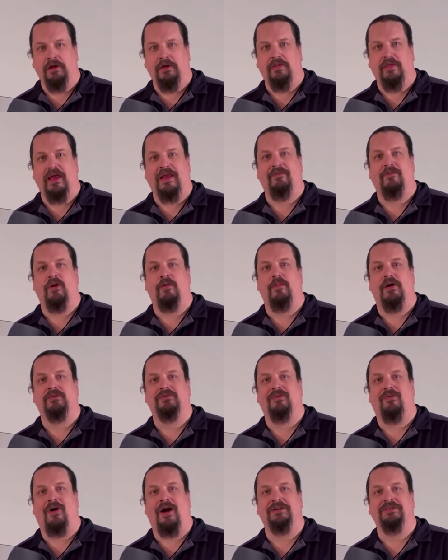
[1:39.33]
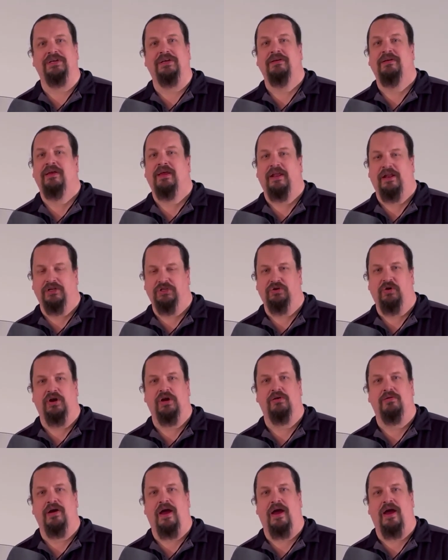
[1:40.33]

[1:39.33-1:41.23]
Thank you very much for watching and enjoy your